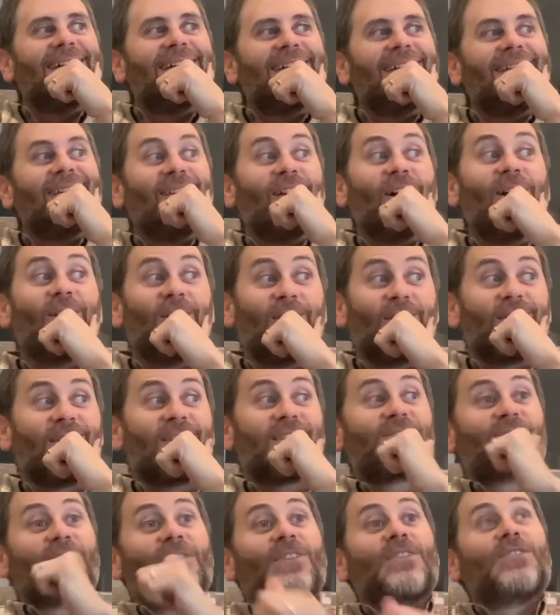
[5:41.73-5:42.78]
No,
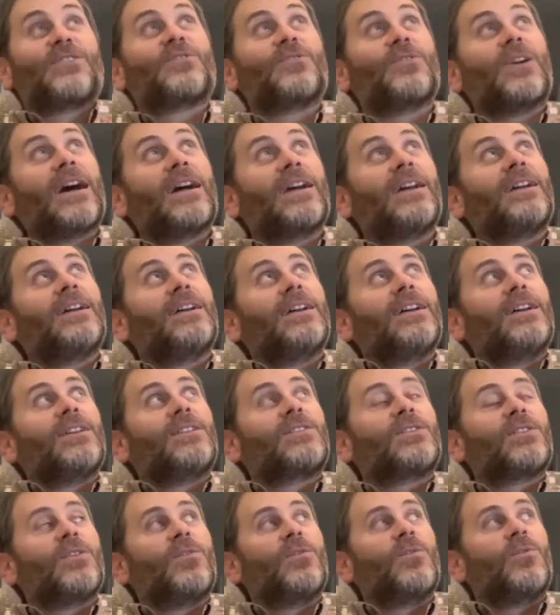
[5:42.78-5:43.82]
it's very true.
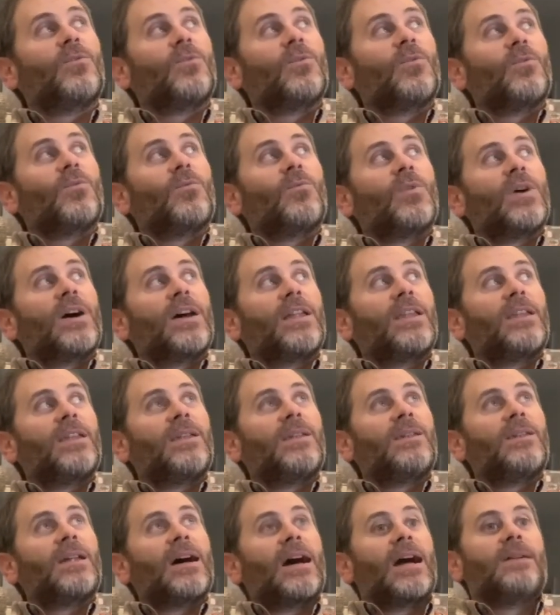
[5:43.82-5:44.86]
So
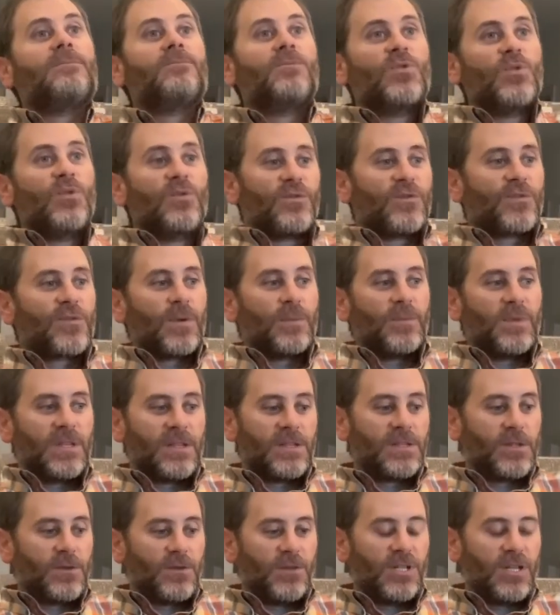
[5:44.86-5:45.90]
when I moved from the
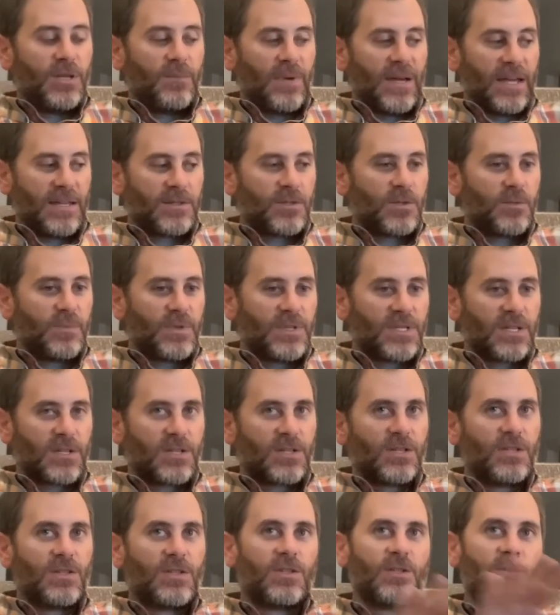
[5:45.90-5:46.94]
associate pastor
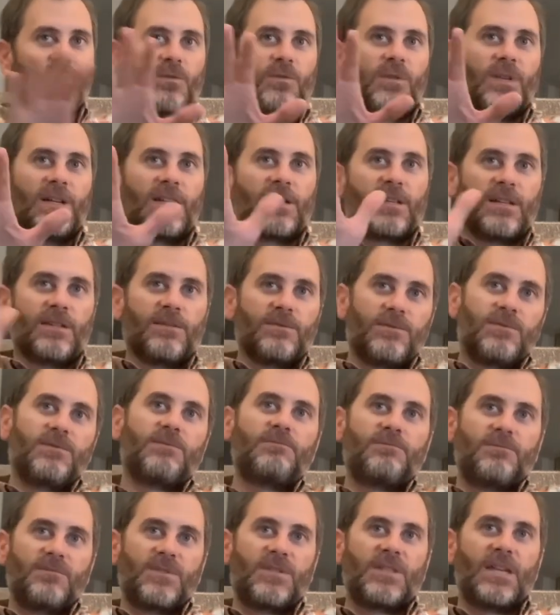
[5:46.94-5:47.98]
position to like a
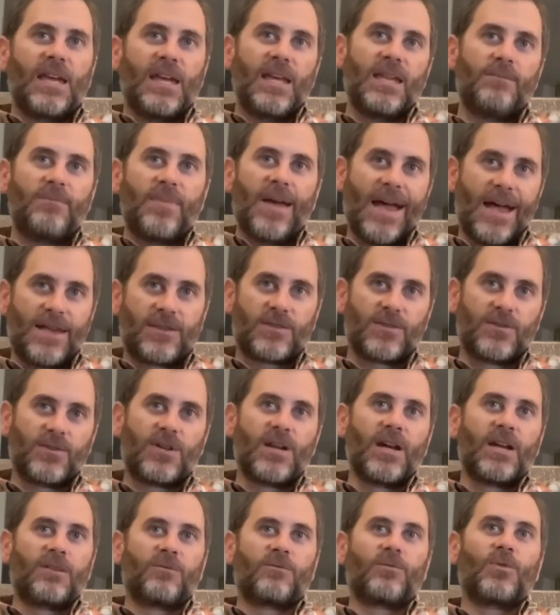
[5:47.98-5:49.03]
head pastor
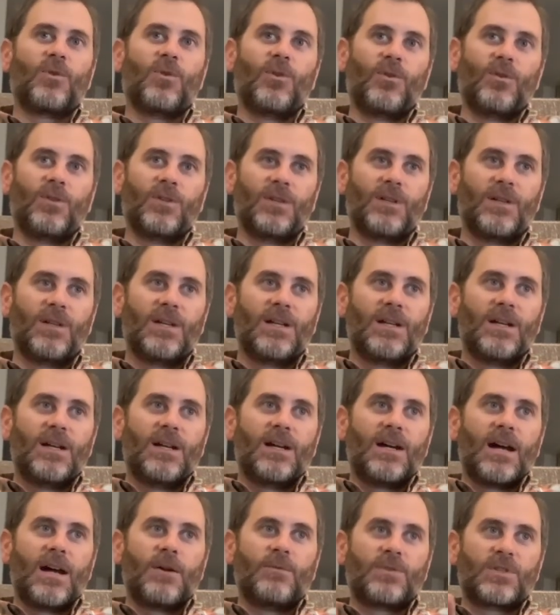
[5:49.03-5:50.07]
kind of role,
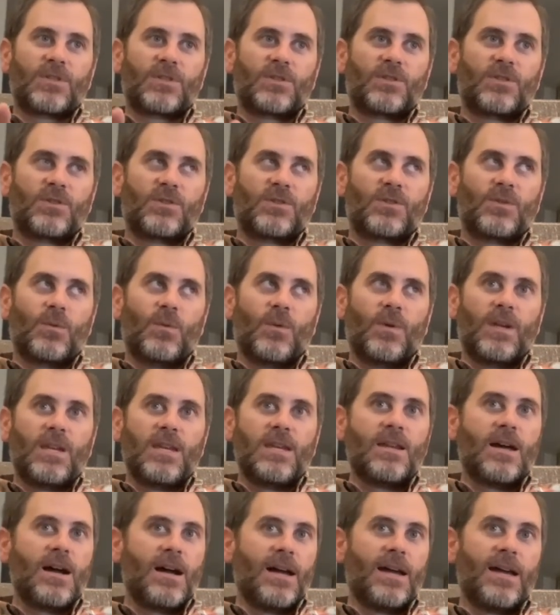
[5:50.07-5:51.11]
I was
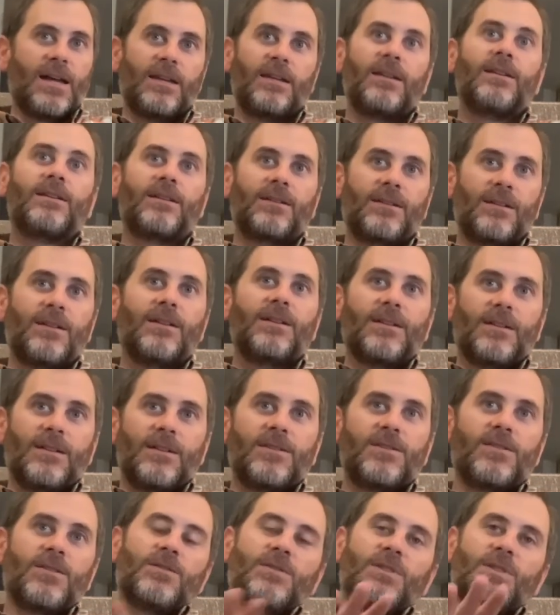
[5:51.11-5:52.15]
29.
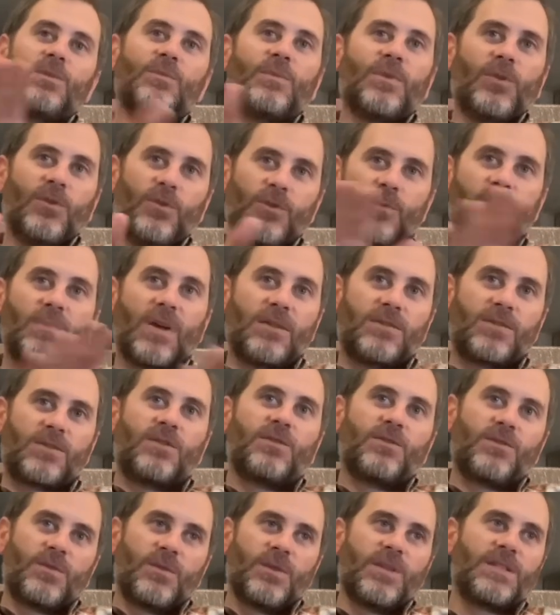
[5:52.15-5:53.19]
So I was a little bit older, but I was
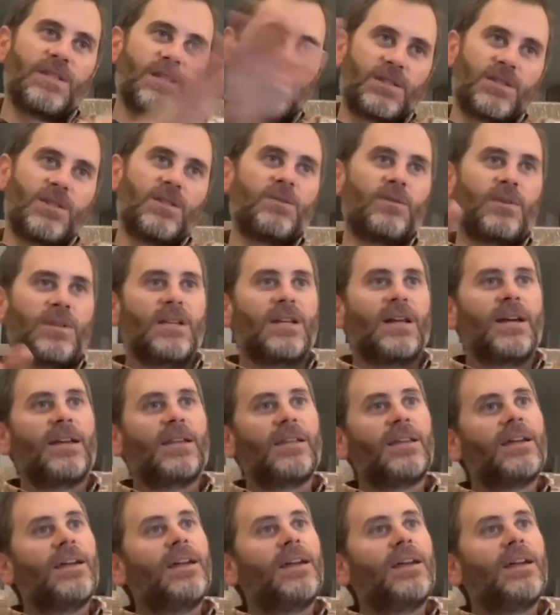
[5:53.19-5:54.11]
26 to 29.